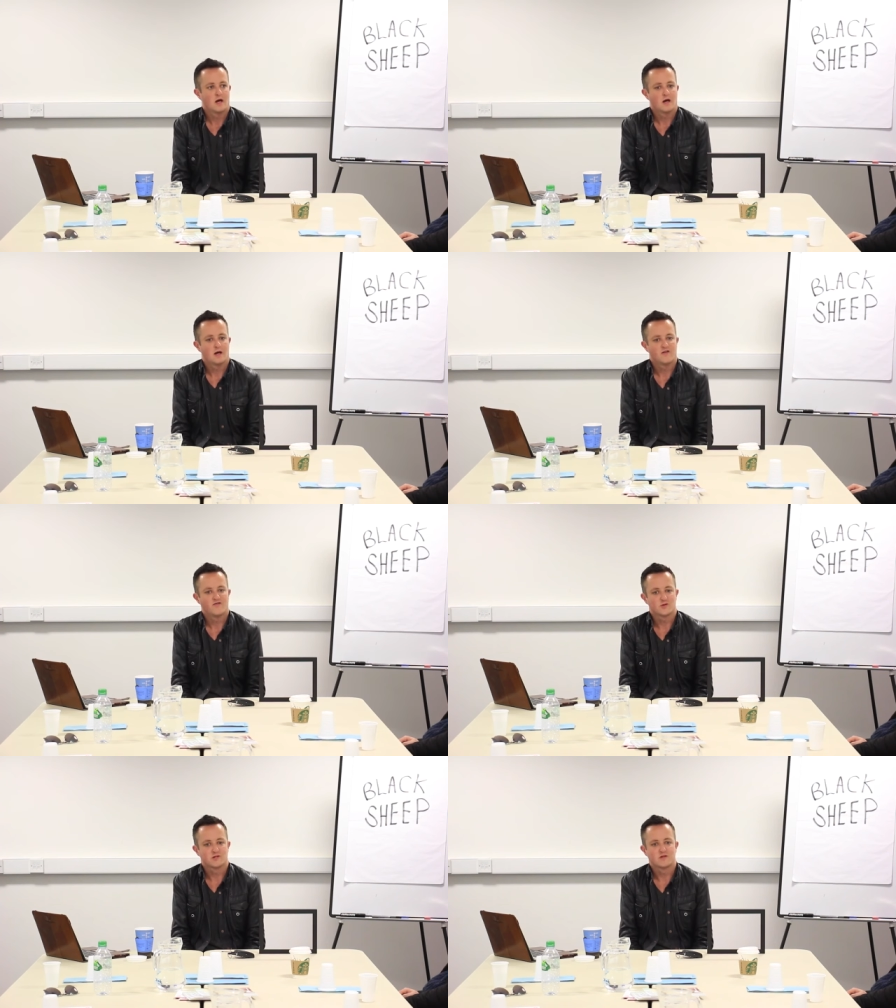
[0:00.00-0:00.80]
Uh,
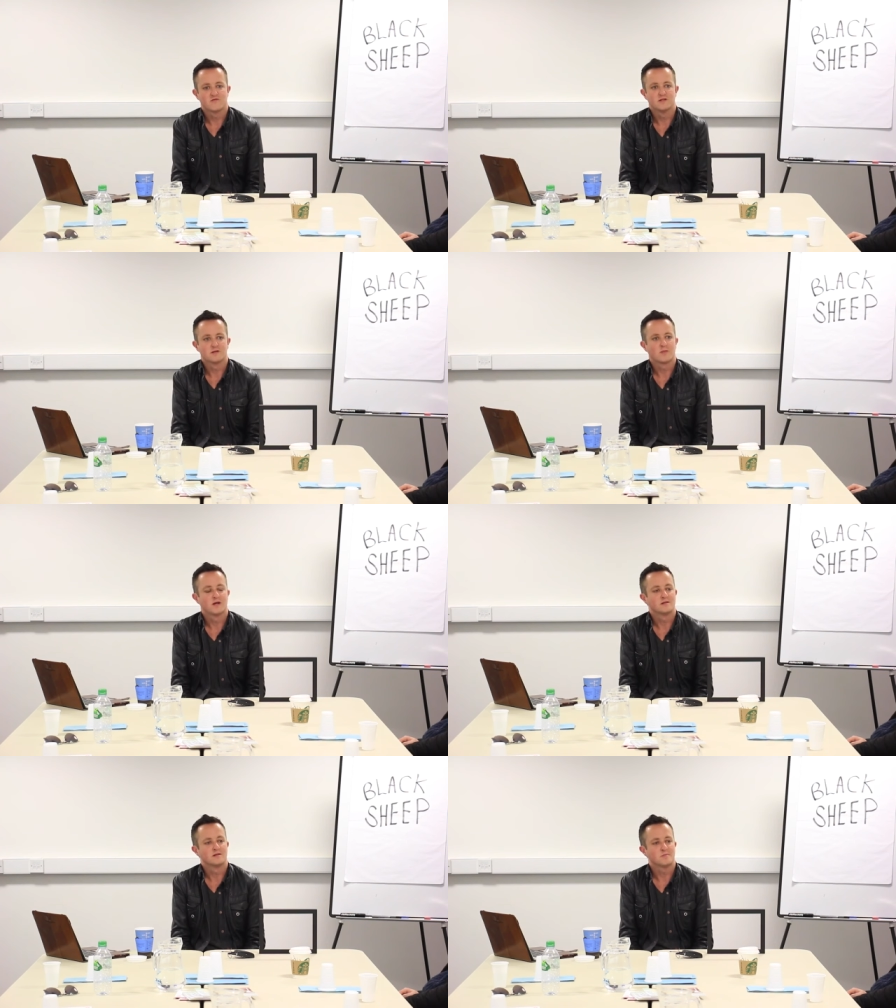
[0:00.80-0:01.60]
if you're still reading
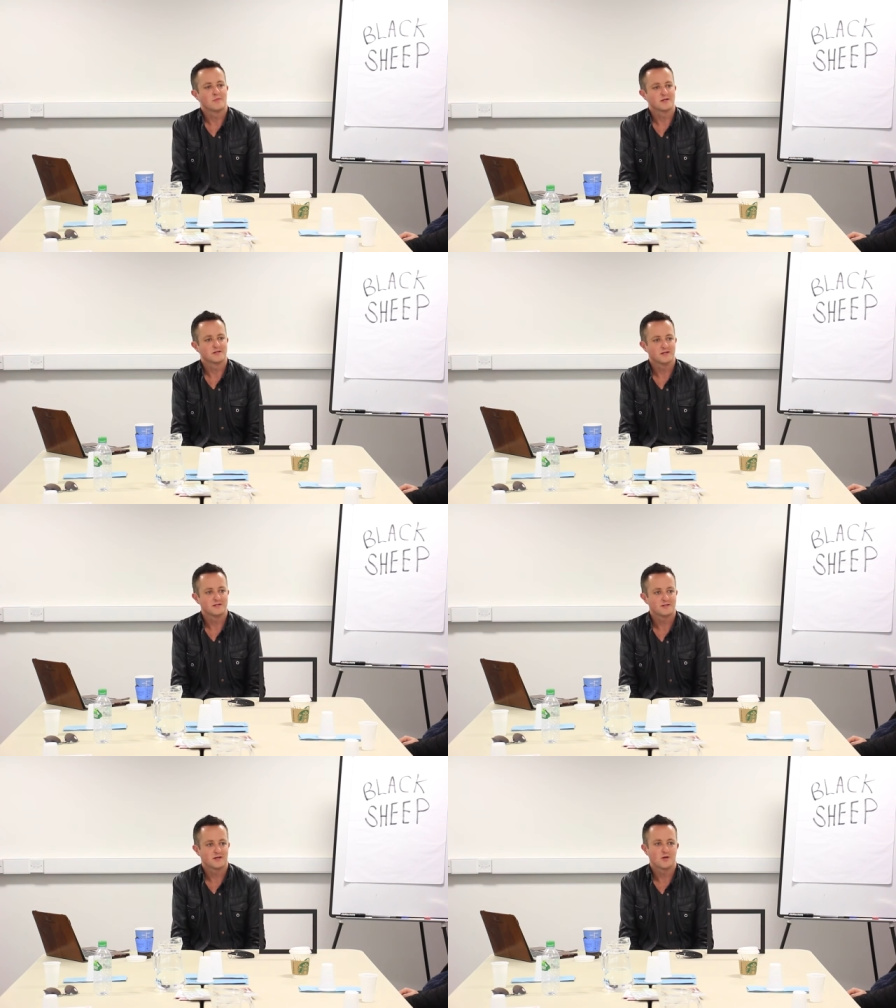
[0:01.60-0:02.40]
men's
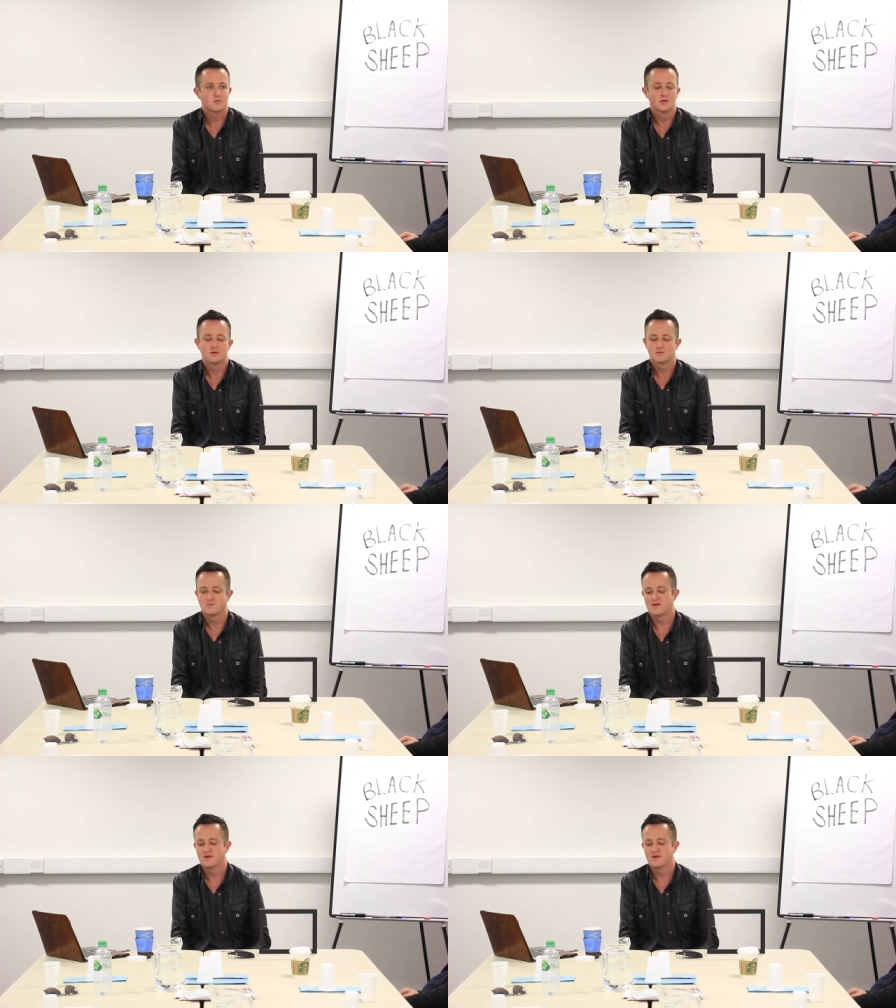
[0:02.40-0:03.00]
magazines, I hope you're not.